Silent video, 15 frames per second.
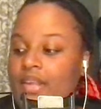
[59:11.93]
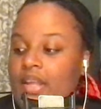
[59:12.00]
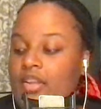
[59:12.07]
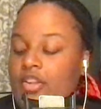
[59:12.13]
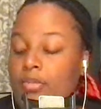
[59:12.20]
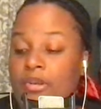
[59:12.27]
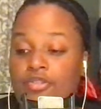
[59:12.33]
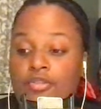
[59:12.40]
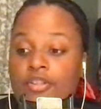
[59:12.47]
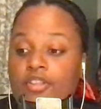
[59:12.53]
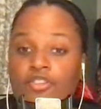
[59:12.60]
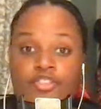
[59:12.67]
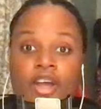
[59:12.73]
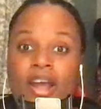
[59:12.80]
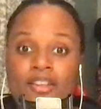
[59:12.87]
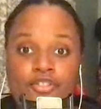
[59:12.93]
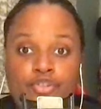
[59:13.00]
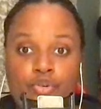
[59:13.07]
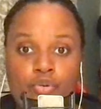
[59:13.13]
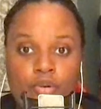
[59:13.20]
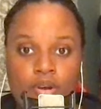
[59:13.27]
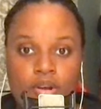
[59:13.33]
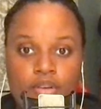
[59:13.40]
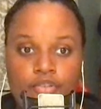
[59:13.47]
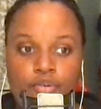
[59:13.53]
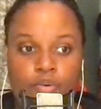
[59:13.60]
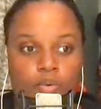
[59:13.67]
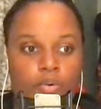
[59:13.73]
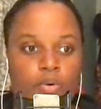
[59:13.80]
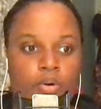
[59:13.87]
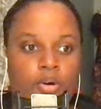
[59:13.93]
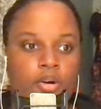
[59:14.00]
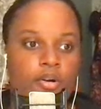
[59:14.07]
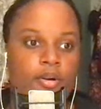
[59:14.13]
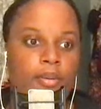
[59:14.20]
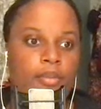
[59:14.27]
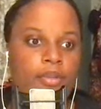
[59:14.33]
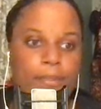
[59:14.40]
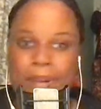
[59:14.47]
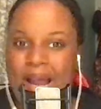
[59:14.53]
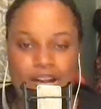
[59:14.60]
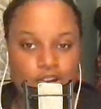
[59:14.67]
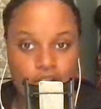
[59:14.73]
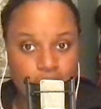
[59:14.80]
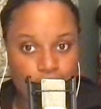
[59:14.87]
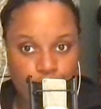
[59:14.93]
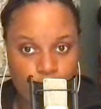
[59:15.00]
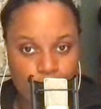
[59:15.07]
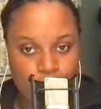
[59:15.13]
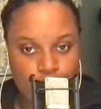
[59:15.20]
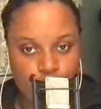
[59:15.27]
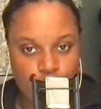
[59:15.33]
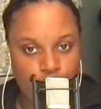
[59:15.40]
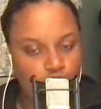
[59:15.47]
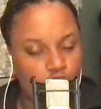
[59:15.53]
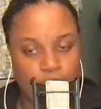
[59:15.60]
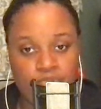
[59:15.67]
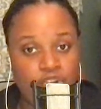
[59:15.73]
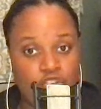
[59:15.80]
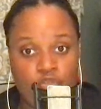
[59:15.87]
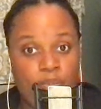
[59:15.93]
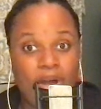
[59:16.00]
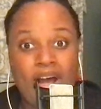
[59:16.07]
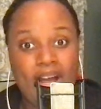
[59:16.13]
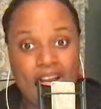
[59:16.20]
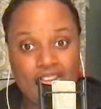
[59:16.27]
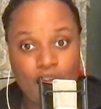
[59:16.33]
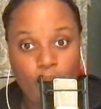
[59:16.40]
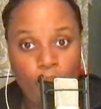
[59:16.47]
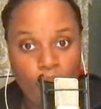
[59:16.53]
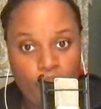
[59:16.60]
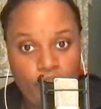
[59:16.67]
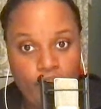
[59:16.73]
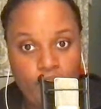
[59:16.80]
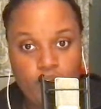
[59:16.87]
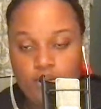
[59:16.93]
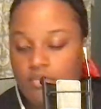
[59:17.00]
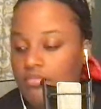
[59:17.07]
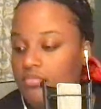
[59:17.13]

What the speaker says: They're basically like the side stories or the background information, circumstances behind the whole thing.